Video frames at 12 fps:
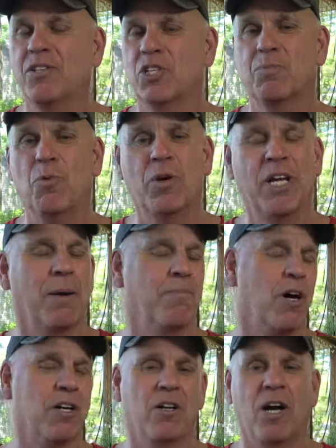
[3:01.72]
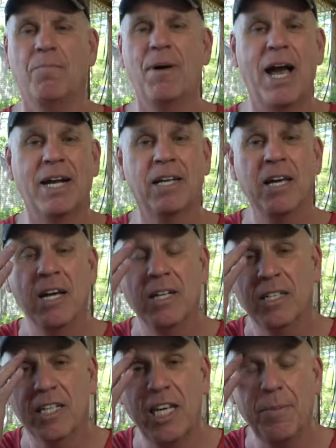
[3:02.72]
this morning, I brought it all back
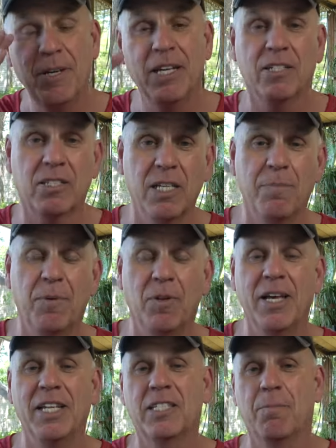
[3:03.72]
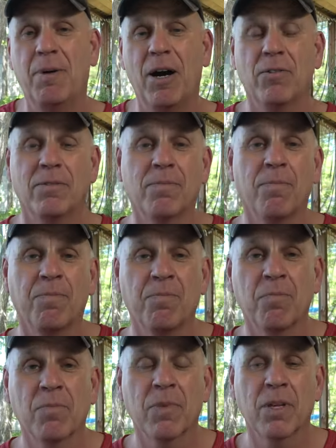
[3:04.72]
to keeping it simple. It's about
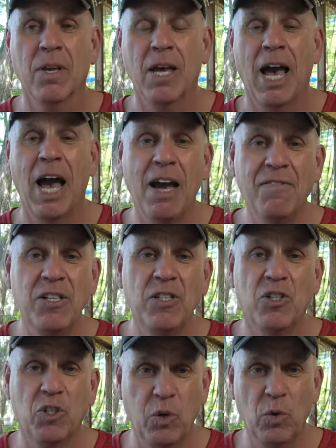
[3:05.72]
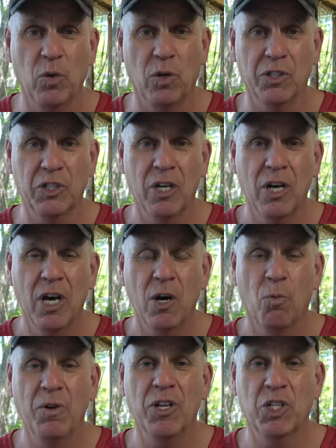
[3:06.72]
having the tools
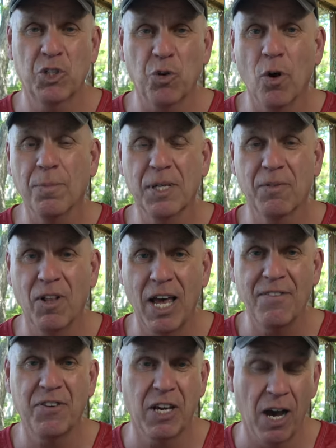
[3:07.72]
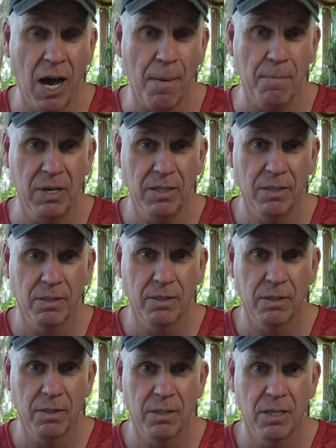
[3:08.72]
when the storms of life come,
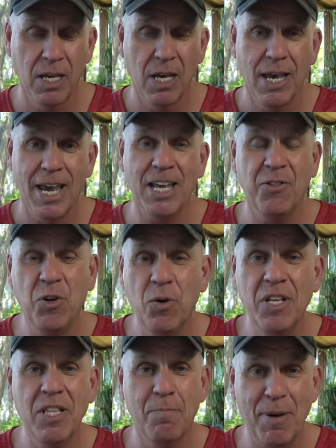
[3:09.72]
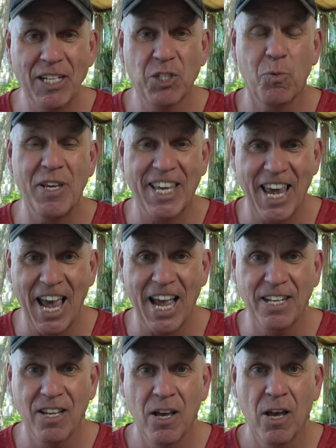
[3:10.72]
and doing the best we
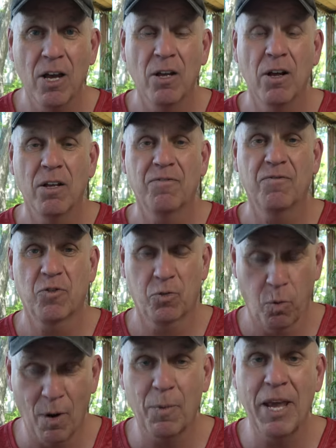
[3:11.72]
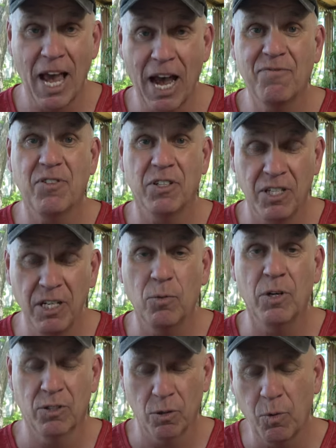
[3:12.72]
can to what we have to deal
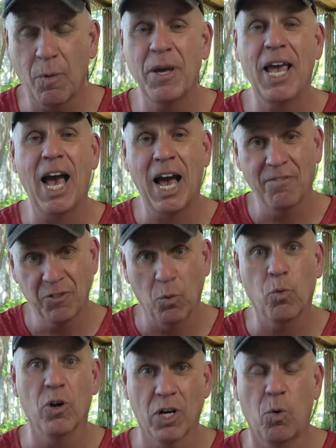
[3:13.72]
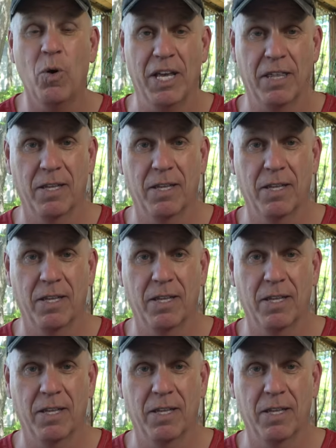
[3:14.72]
with, to what we have to work with.